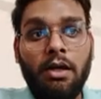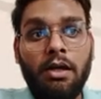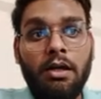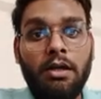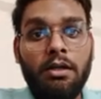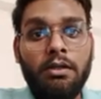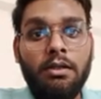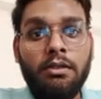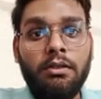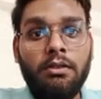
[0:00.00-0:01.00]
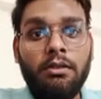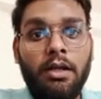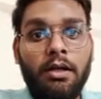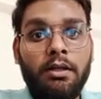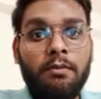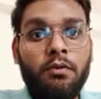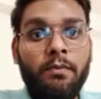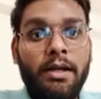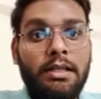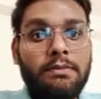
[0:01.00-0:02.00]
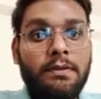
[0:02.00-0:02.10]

and the movement is